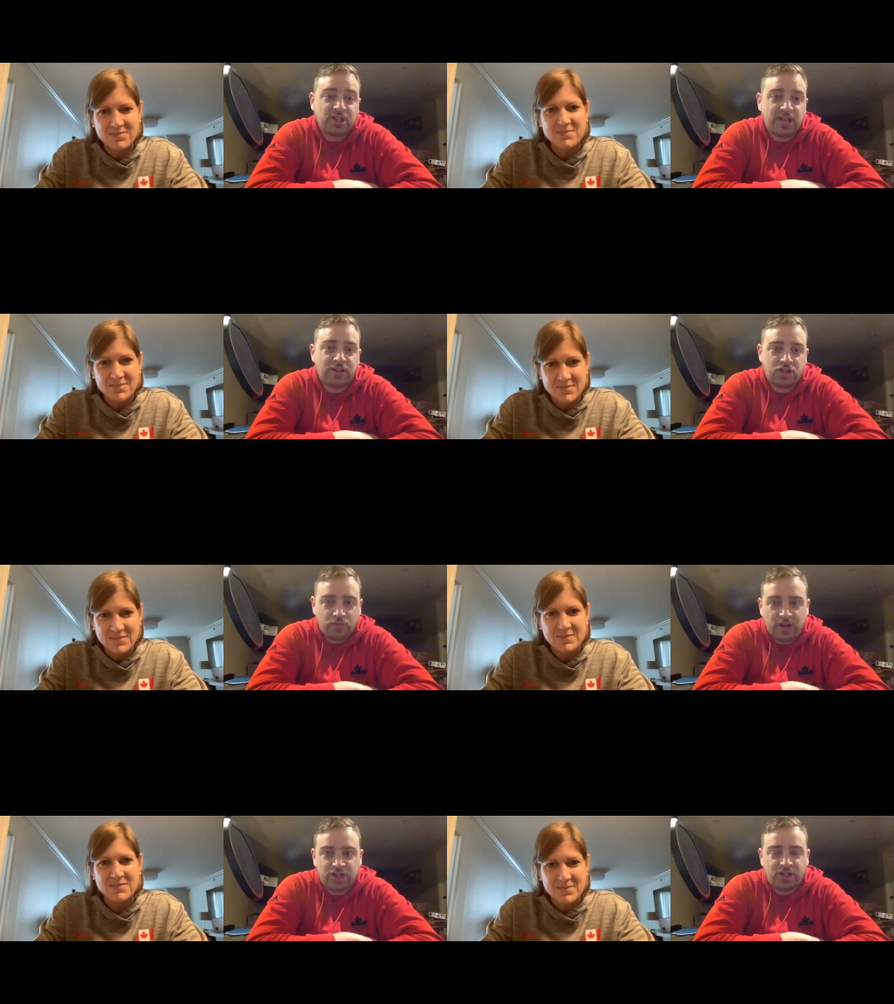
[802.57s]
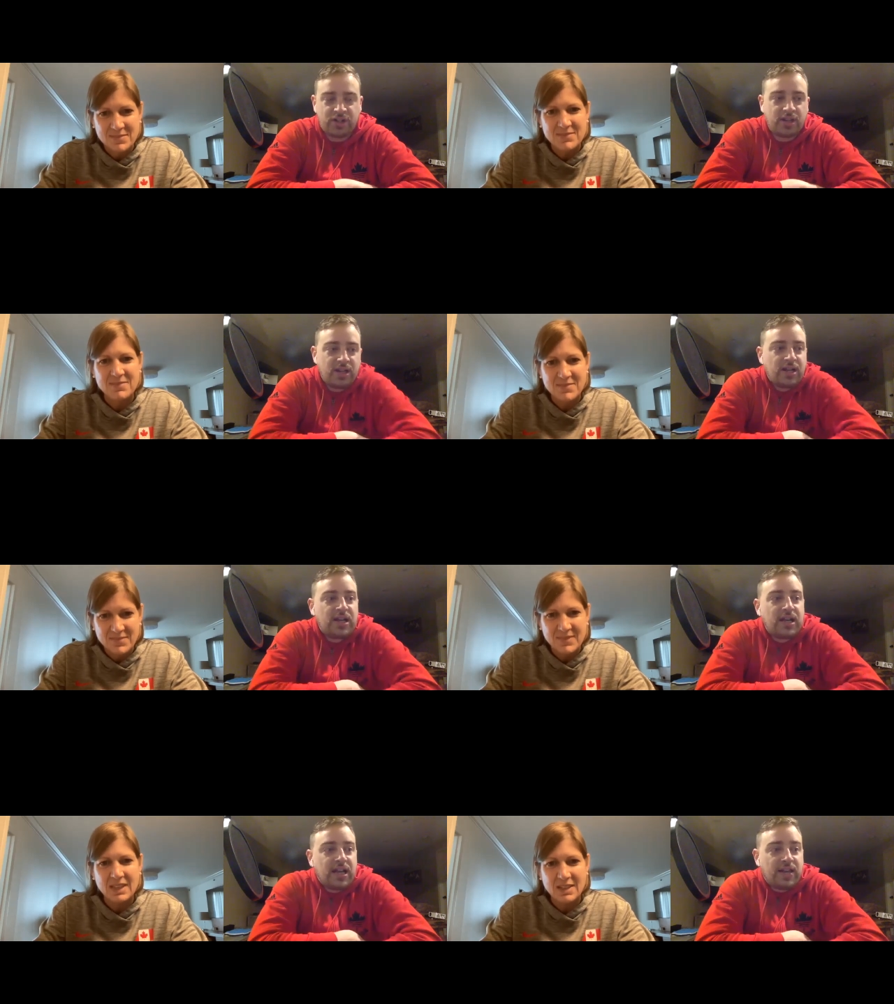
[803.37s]
Speaker 1: down the stretch and
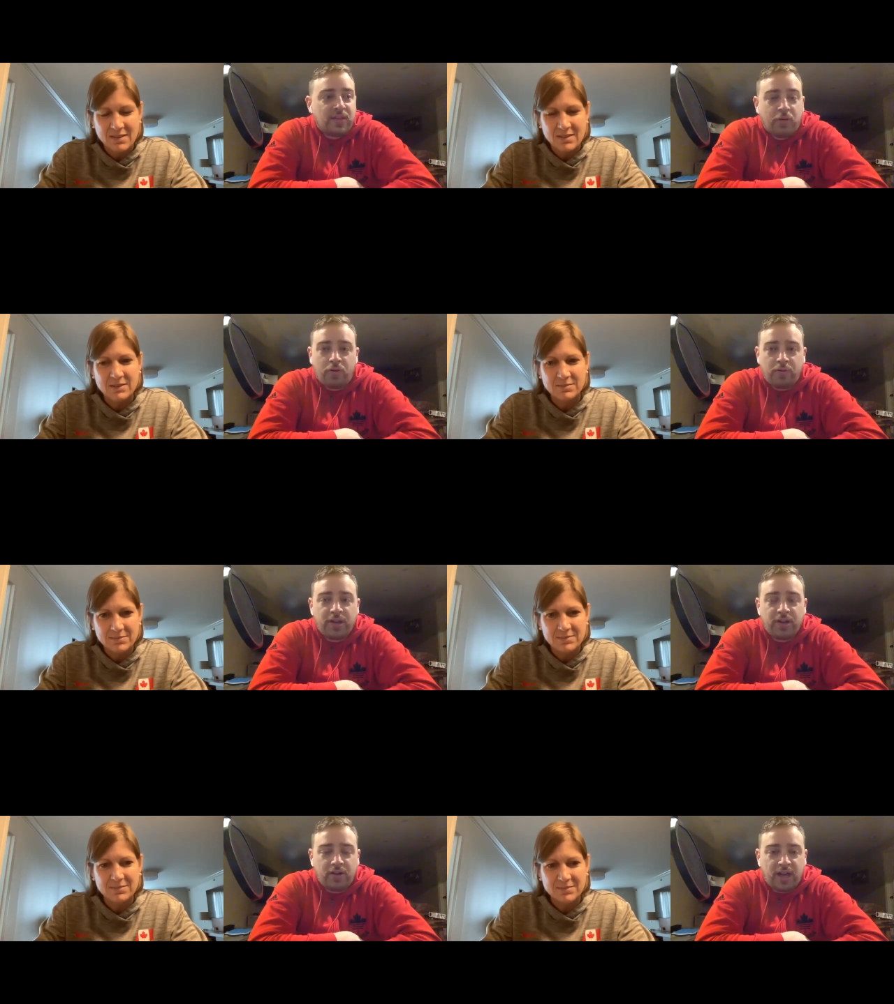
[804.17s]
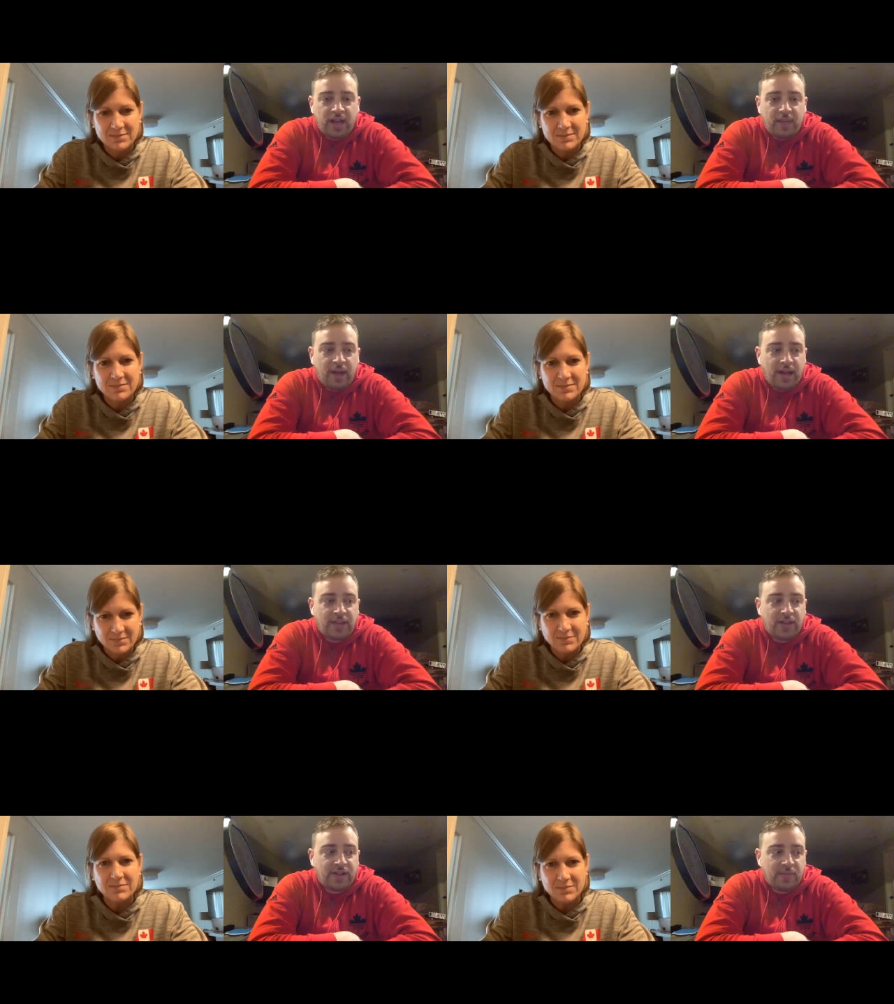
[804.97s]
in the Puerto Rico game. I
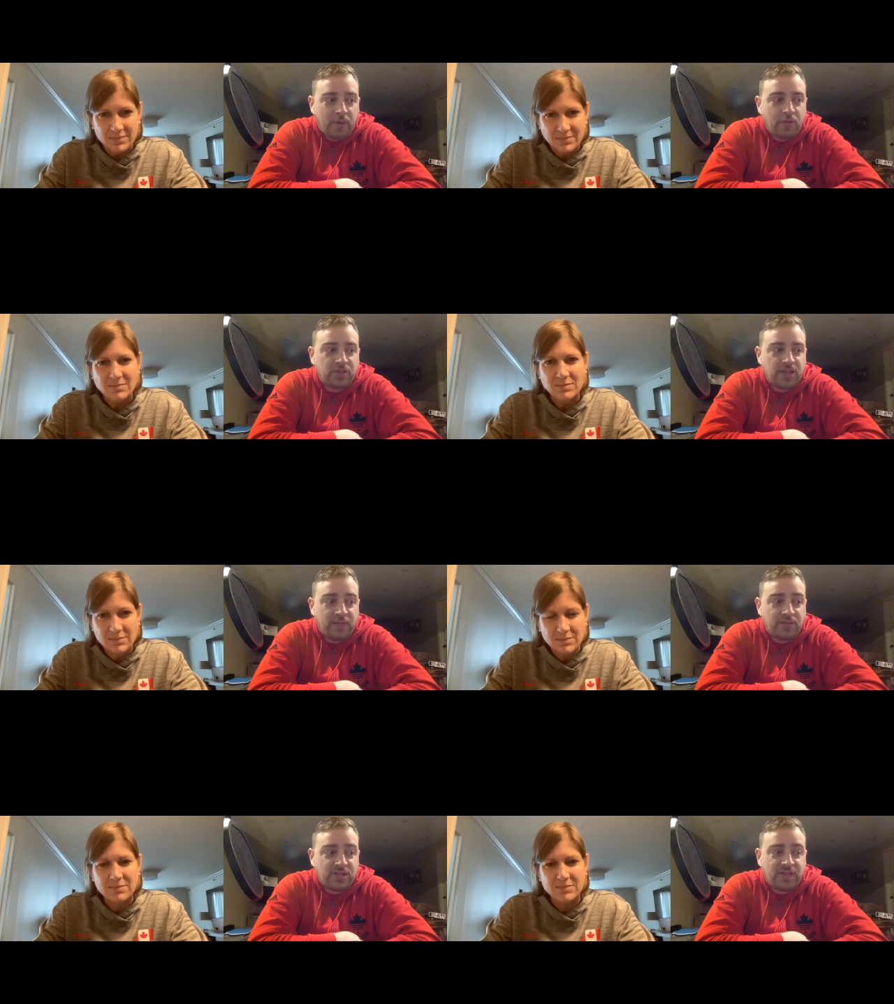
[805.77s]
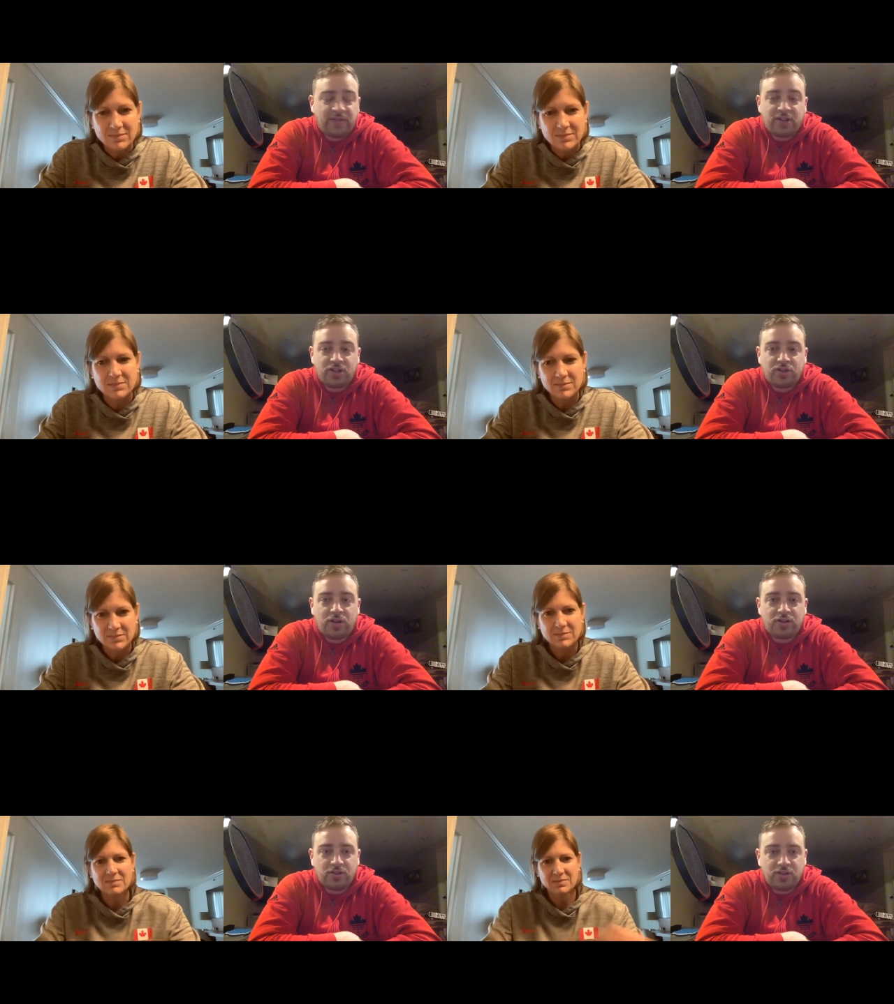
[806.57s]
thought the post game was definitely a
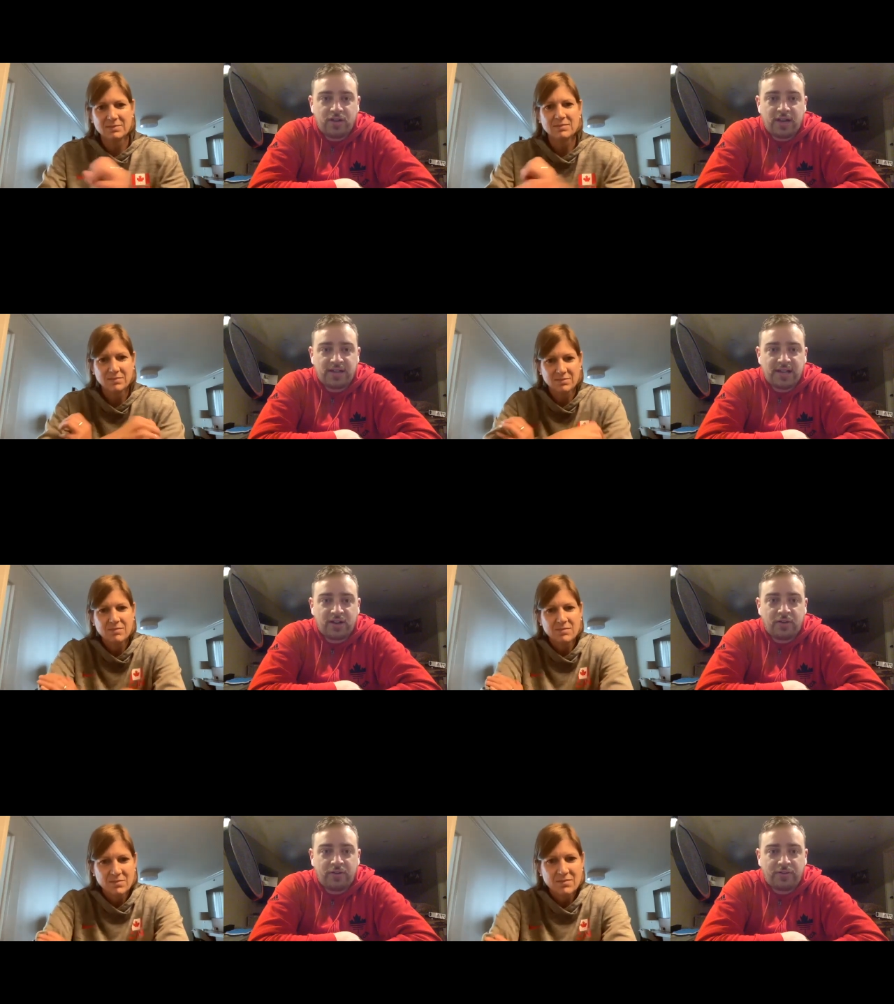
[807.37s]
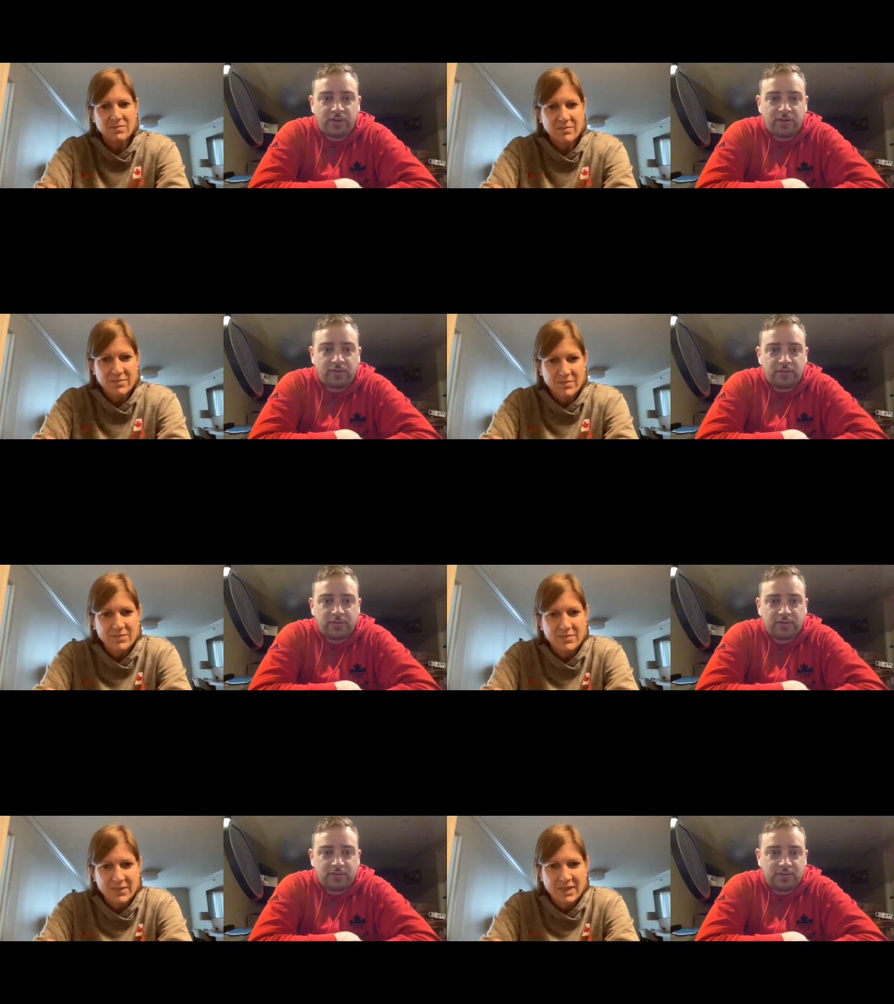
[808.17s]
strong suit that you guys had going for you.
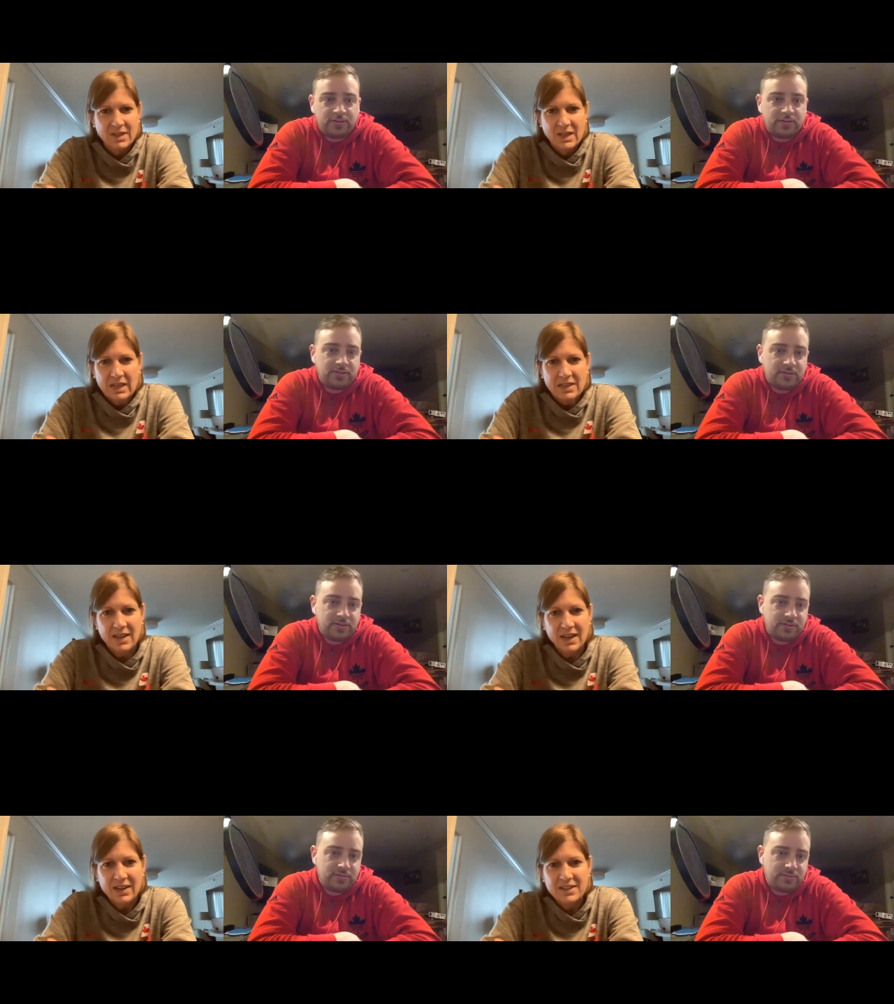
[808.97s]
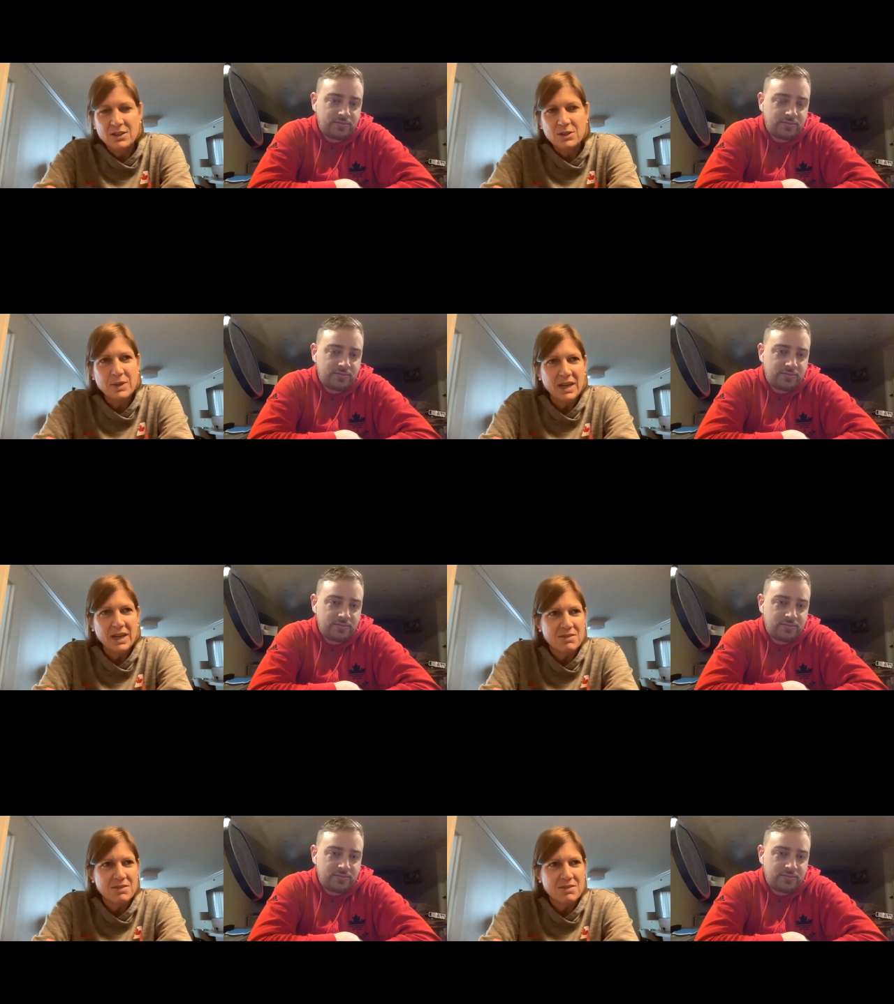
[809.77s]
Speaker 2: Yeah, you know, we have